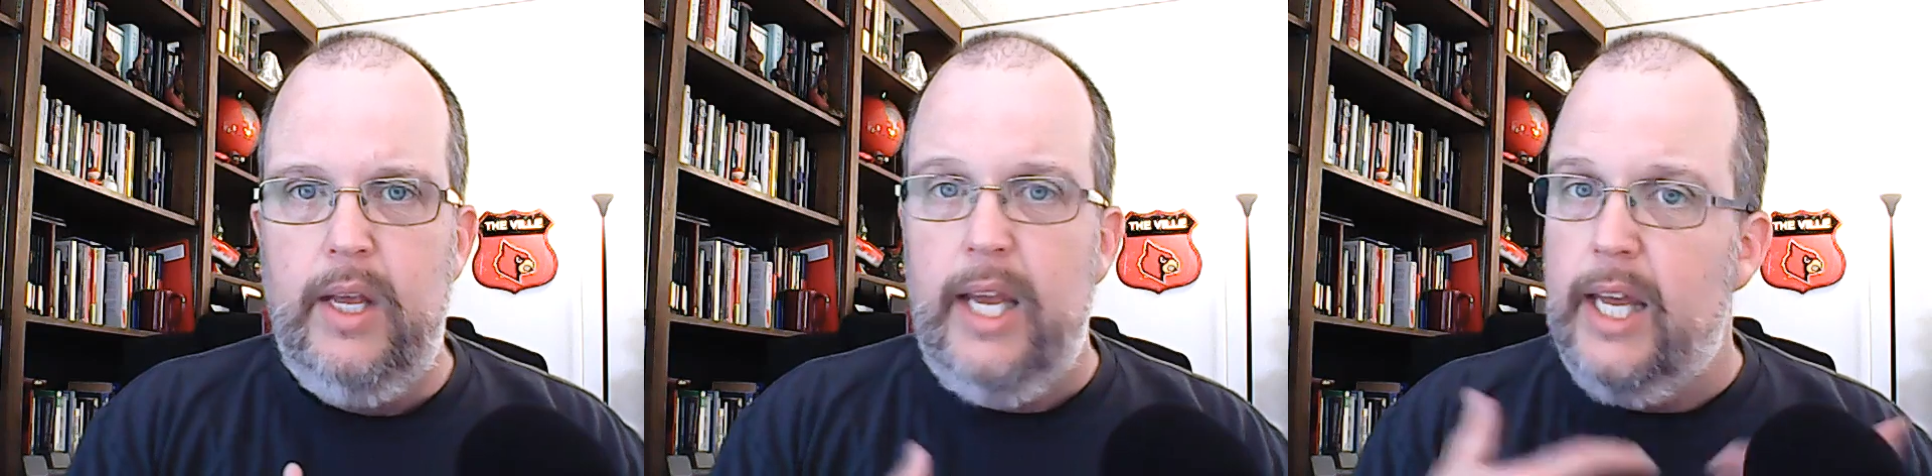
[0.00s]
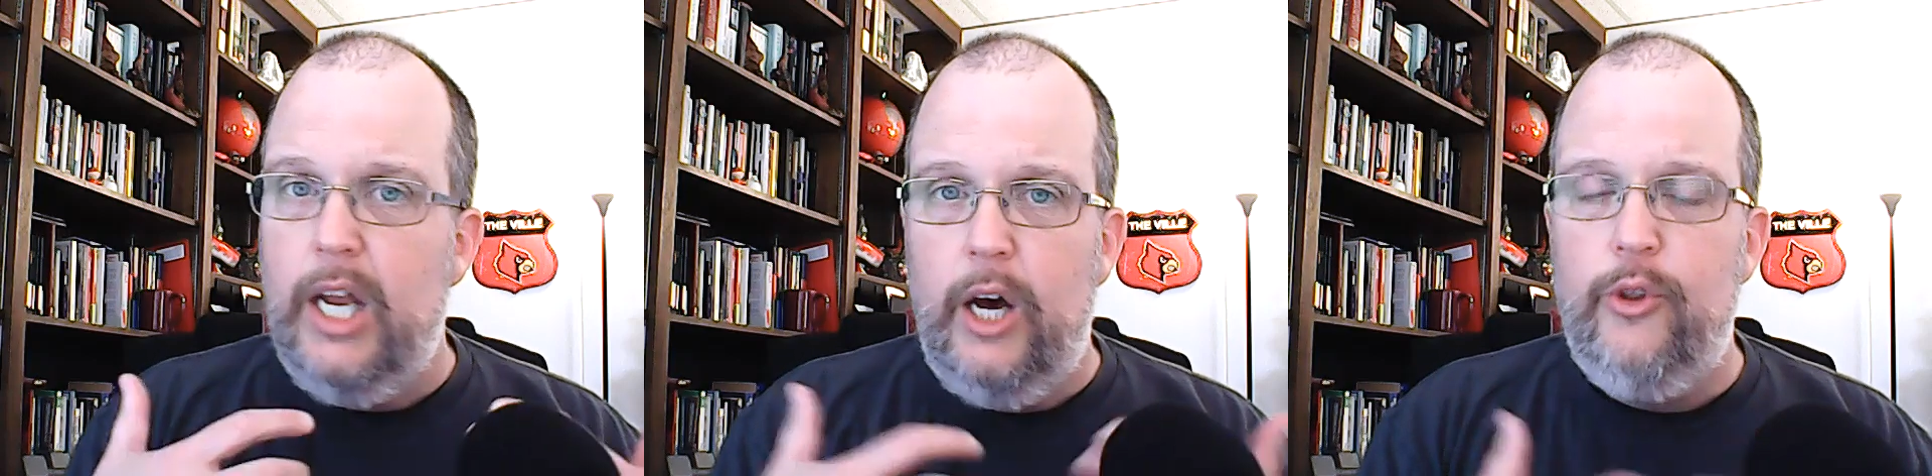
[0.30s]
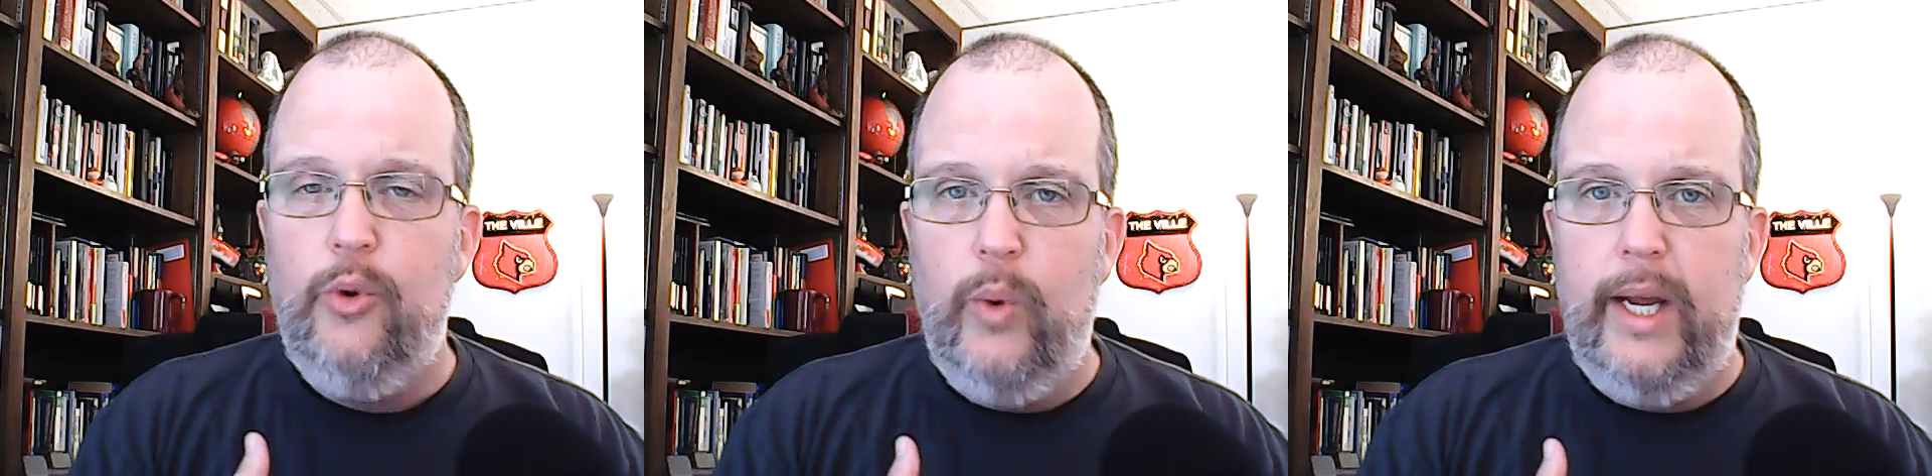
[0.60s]
in
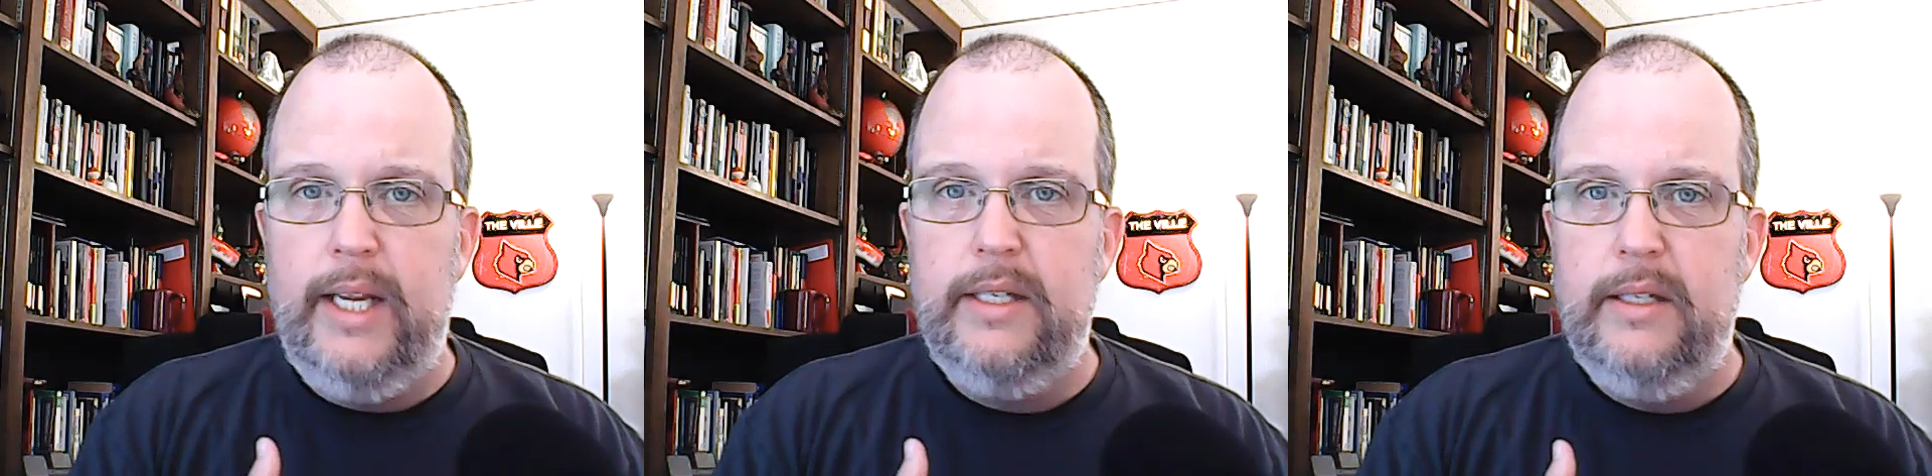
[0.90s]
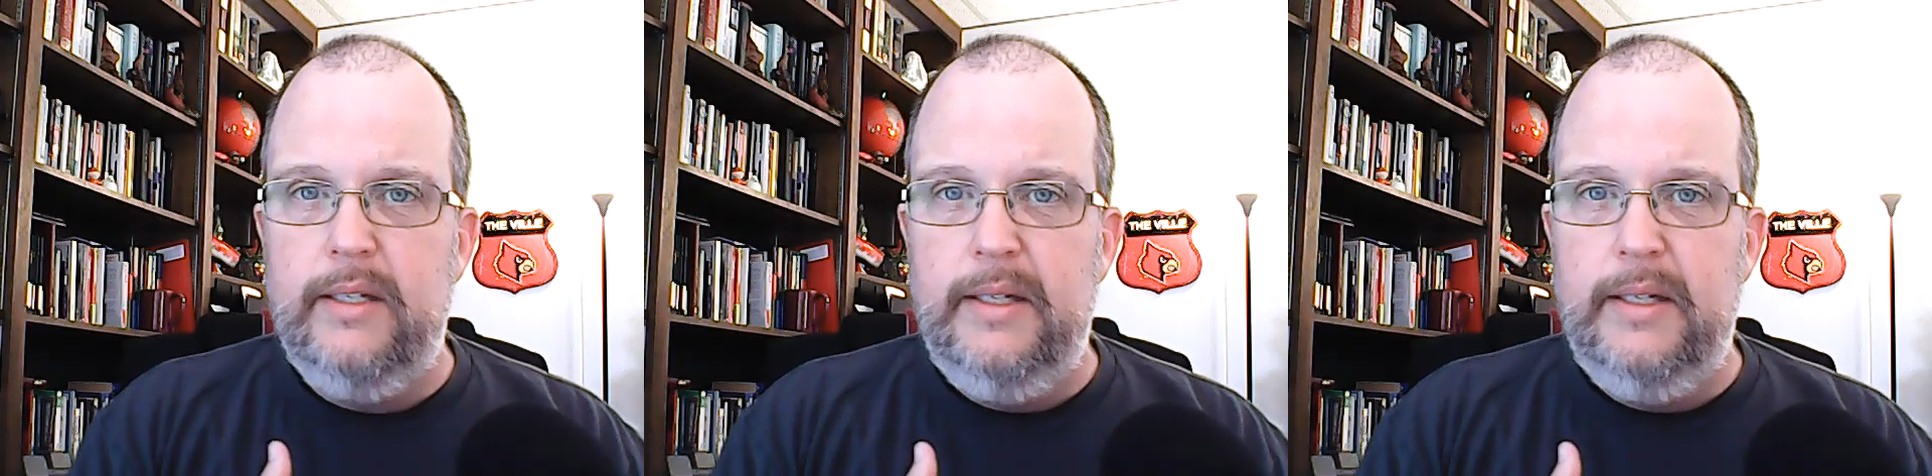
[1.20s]
other ways